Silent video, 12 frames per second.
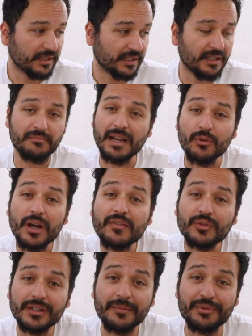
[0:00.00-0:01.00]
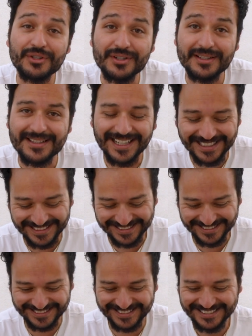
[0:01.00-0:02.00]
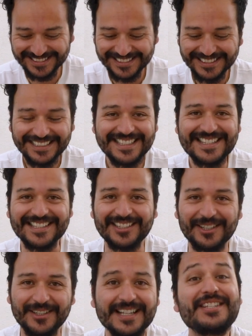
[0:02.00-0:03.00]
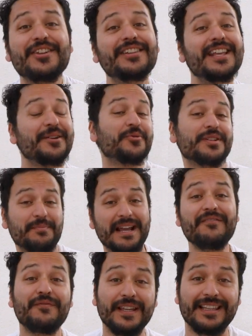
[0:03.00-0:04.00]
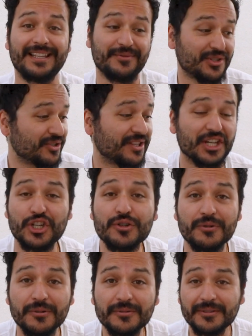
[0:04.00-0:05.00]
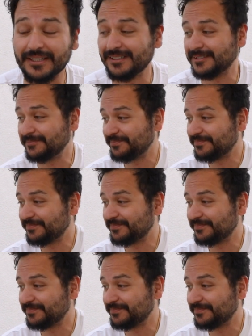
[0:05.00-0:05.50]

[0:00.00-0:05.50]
And my wife really appreciates it. So it's not that it was my feet, it was just the shoe, you know.